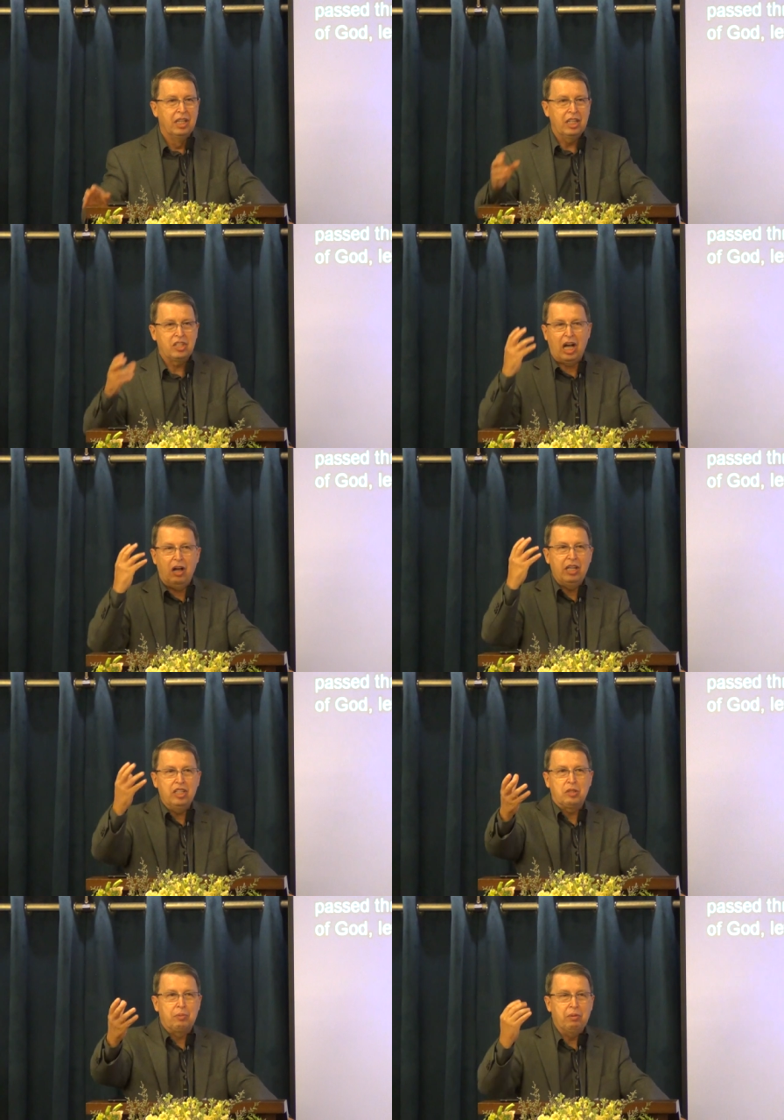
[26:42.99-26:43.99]
It's all
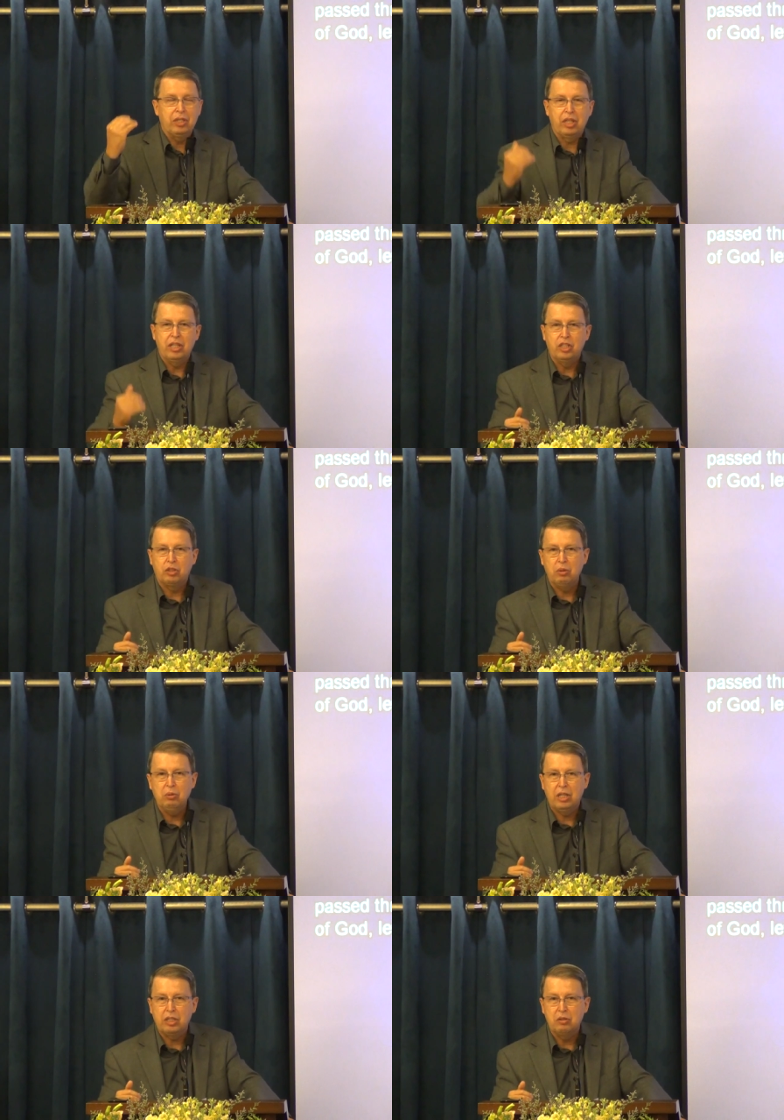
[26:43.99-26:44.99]
in spirit and in
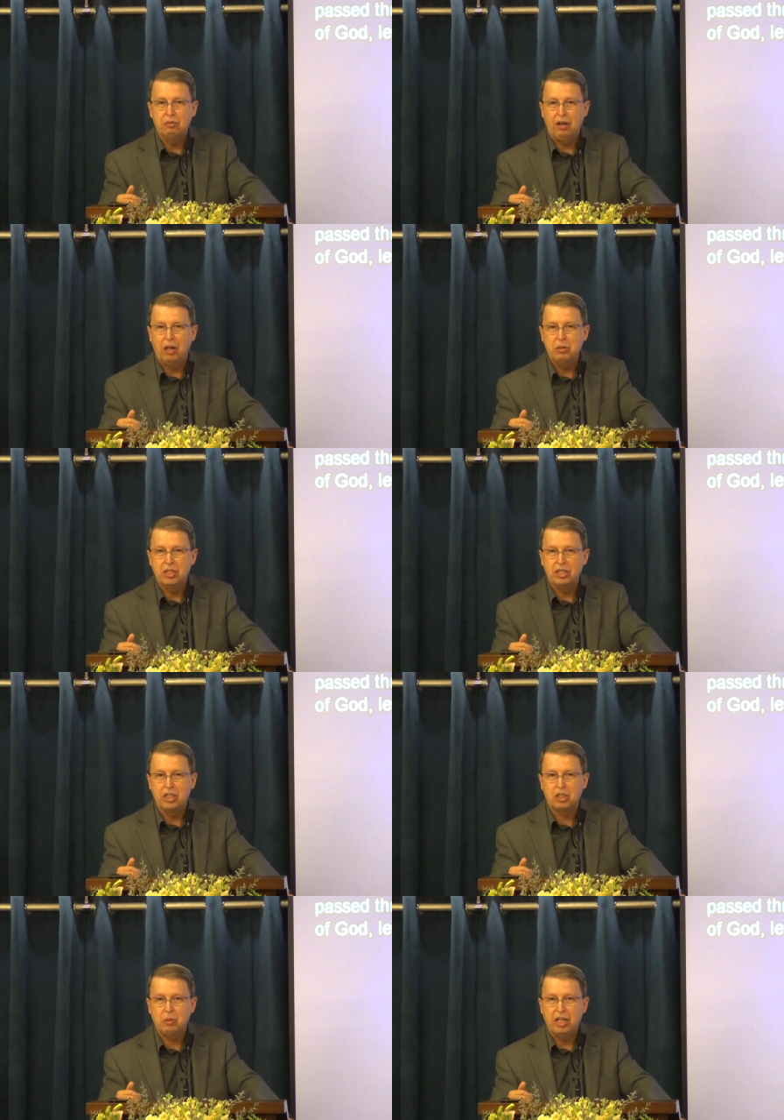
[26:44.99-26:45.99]
truth that you follow
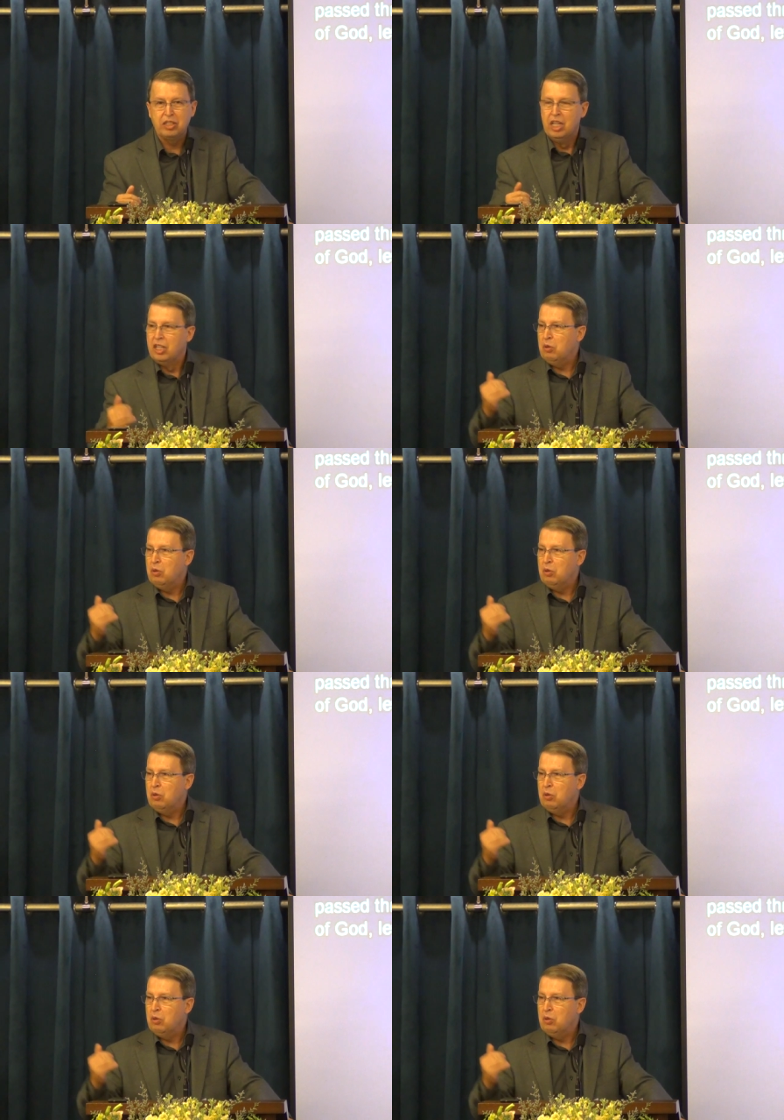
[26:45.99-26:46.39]
Jesus Christ.